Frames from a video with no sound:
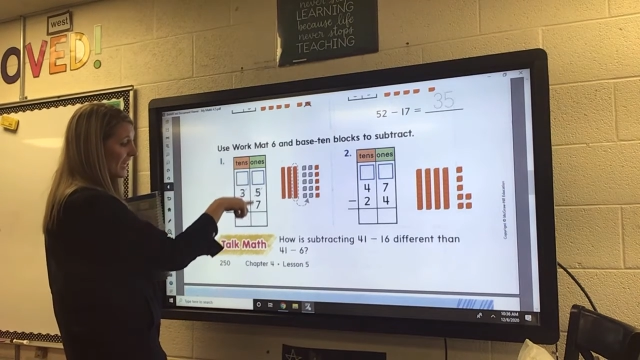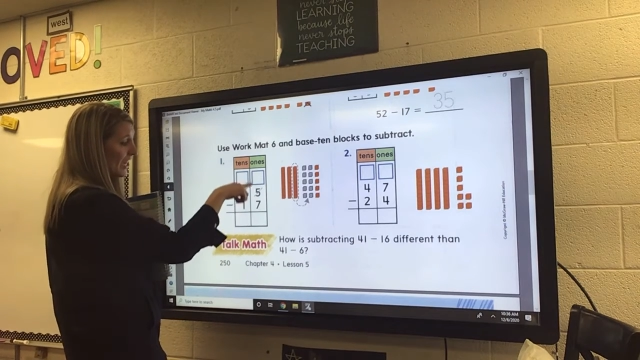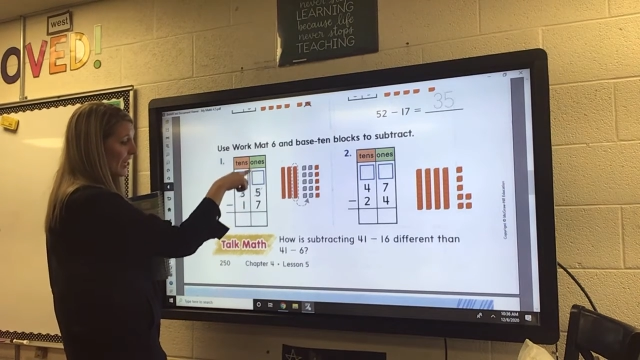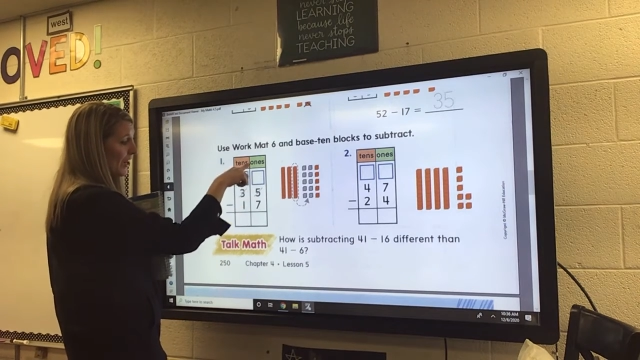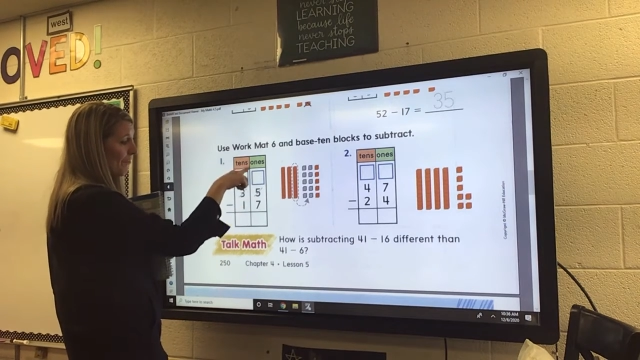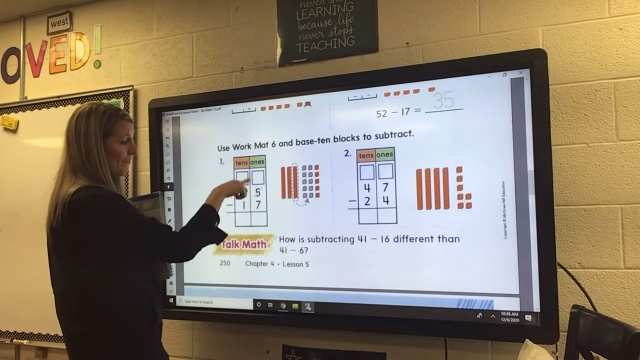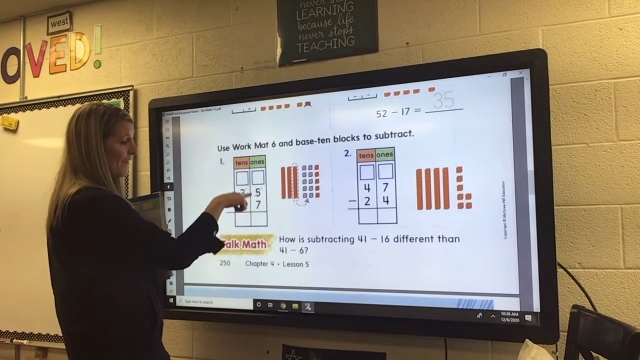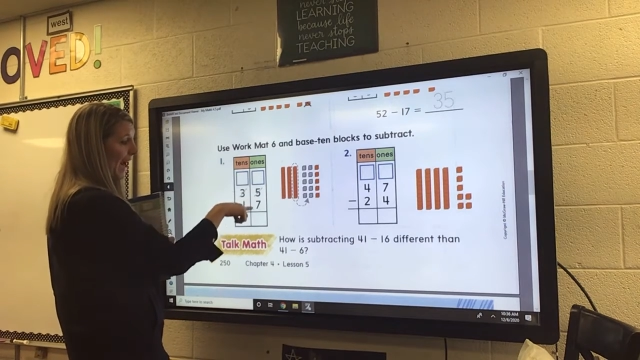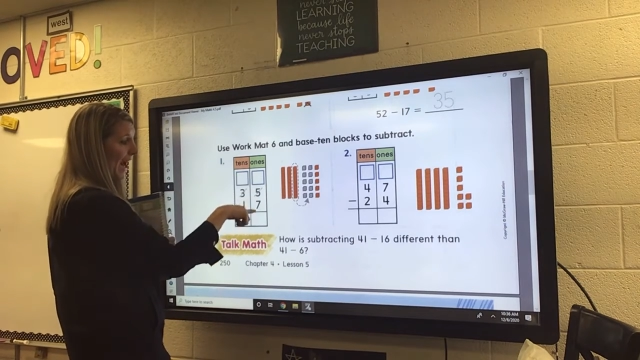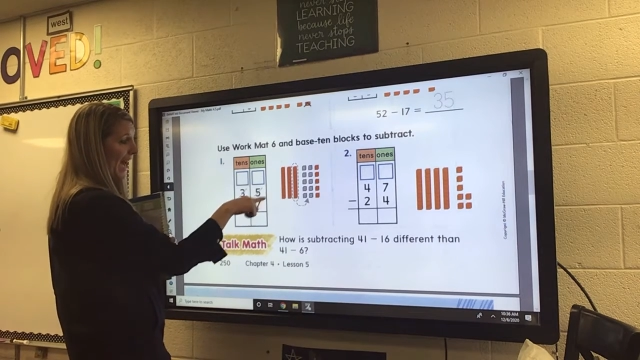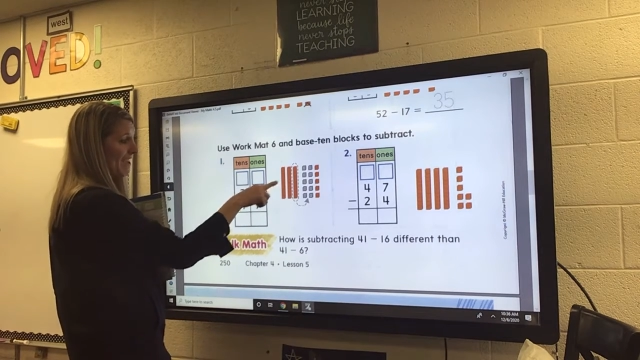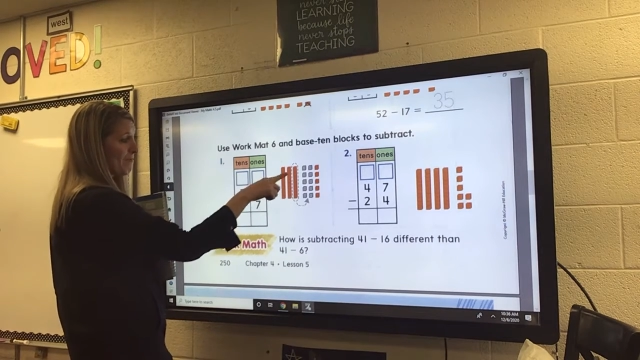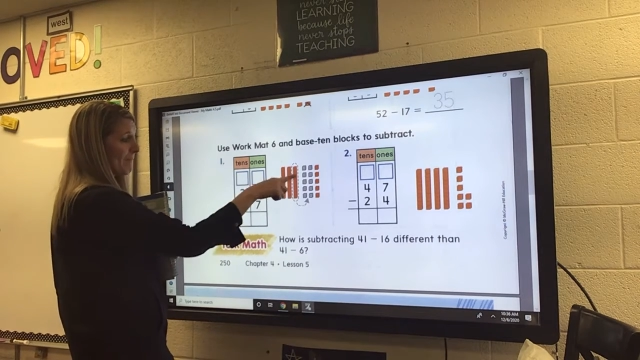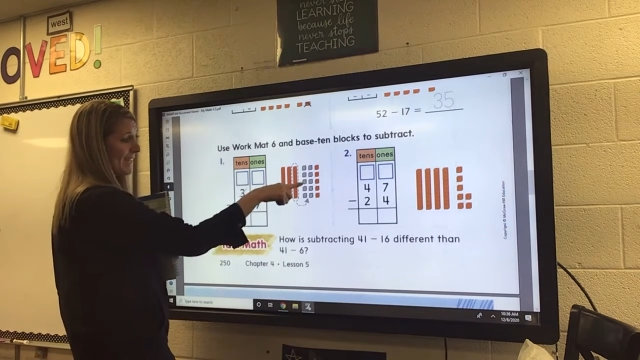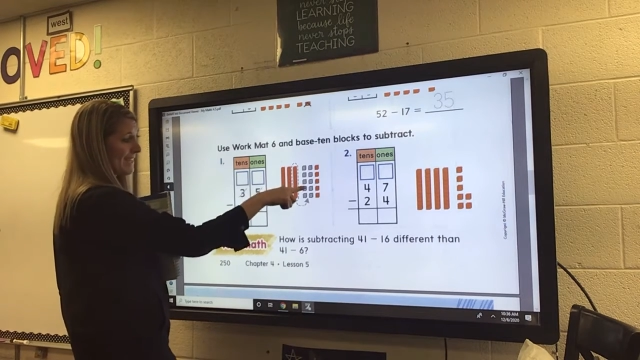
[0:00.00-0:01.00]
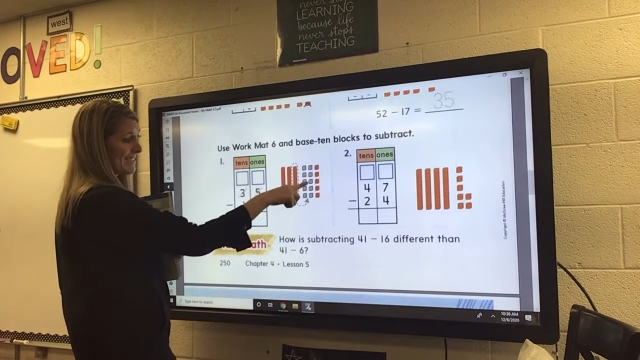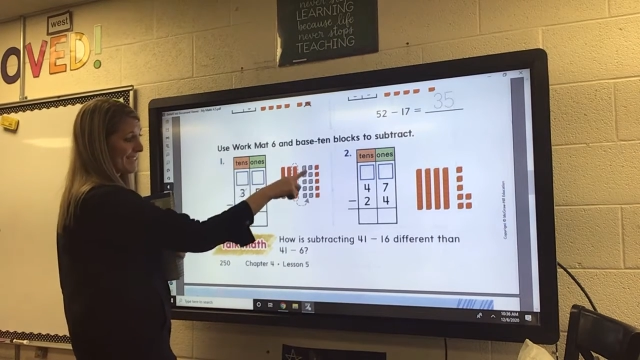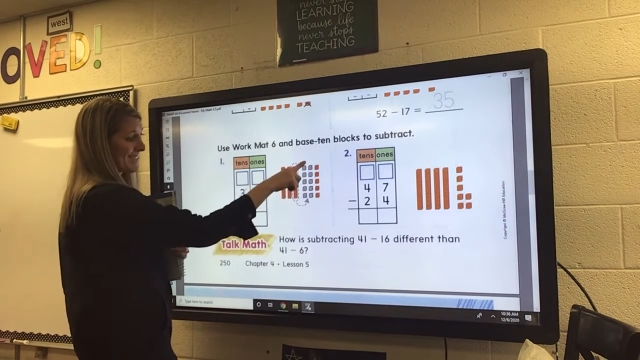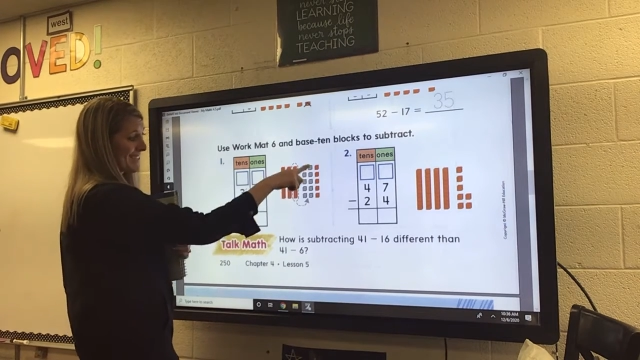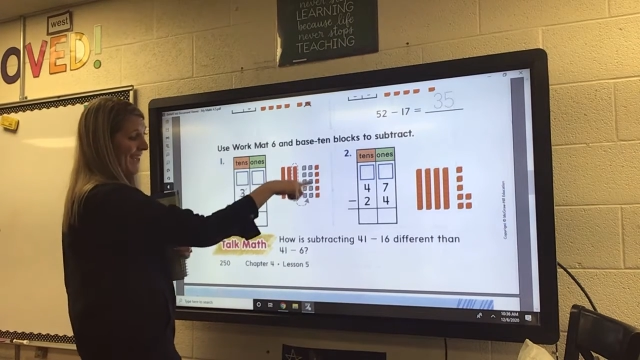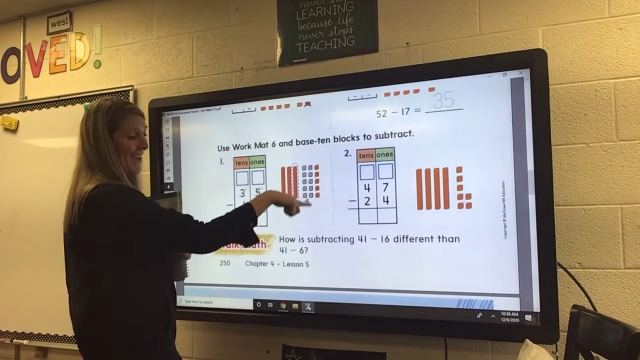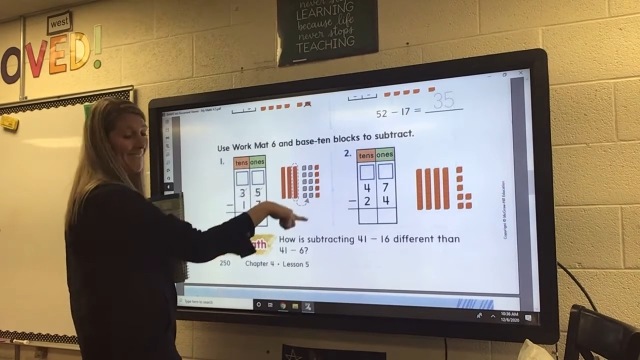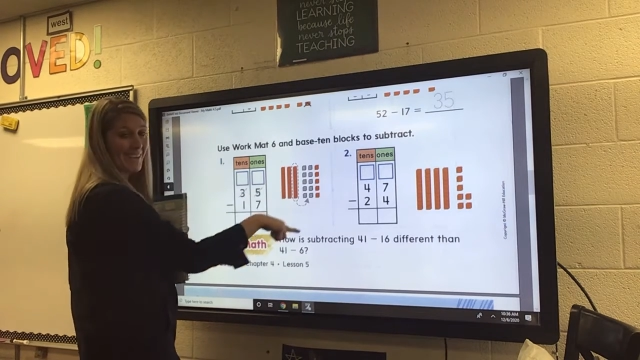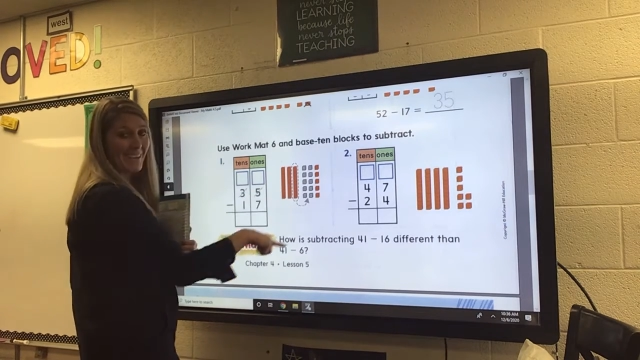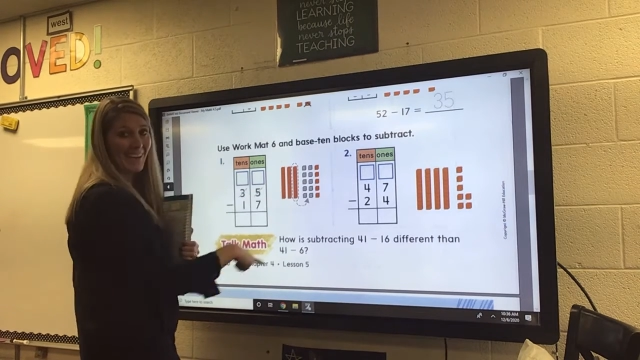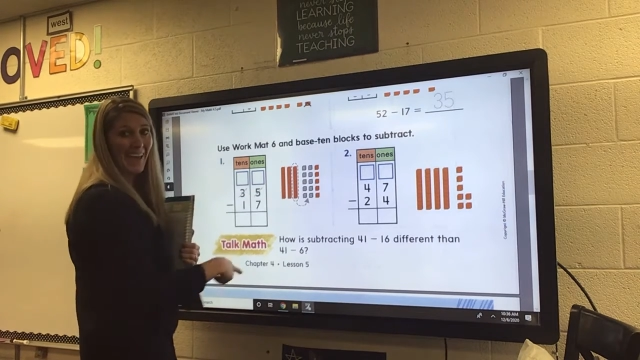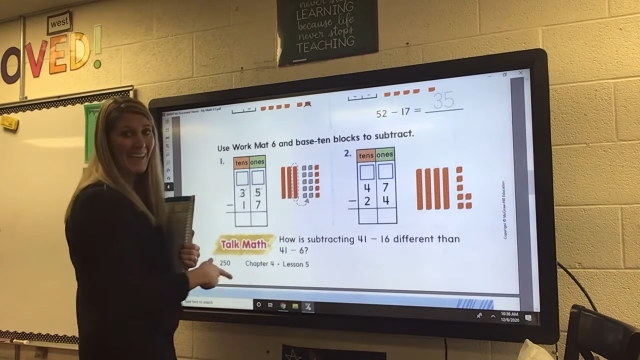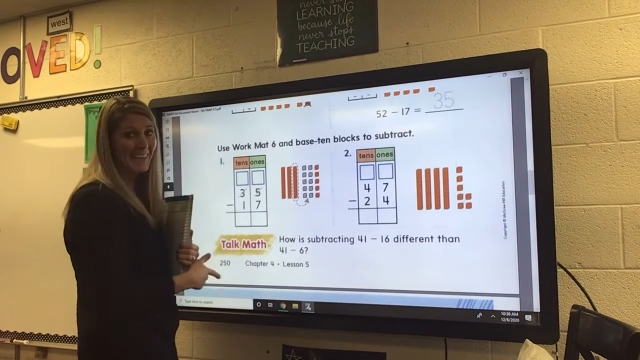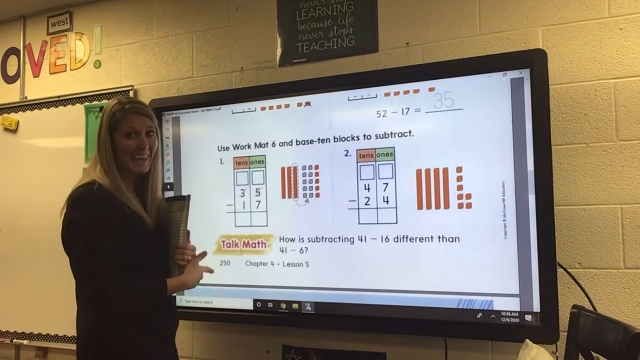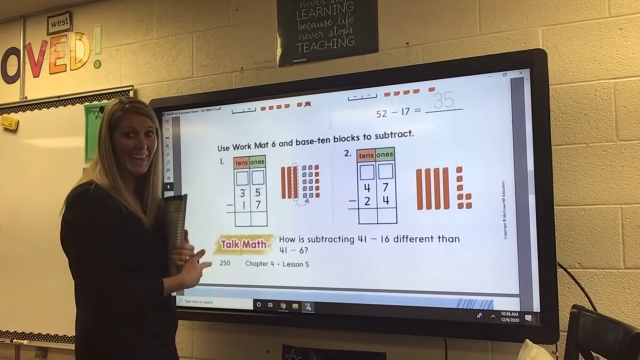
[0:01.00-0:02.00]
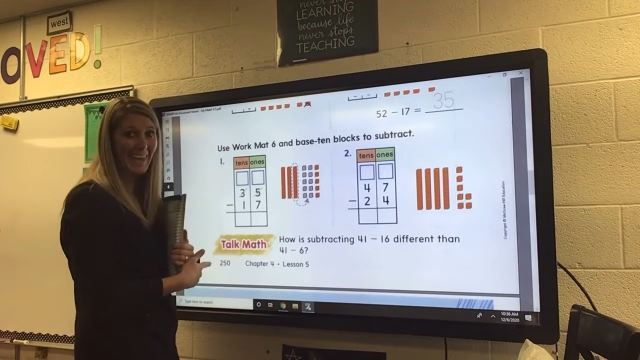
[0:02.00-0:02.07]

here, 5 minus 7, I